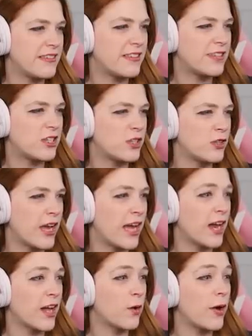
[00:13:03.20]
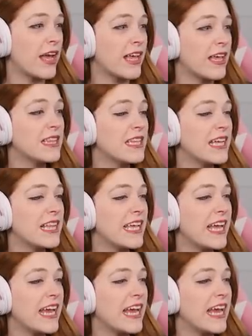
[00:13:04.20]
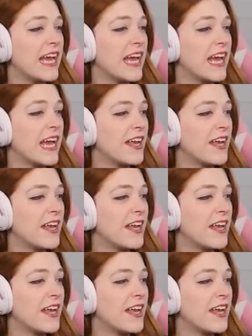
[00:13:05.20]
This is too chaotic. Wait, Lily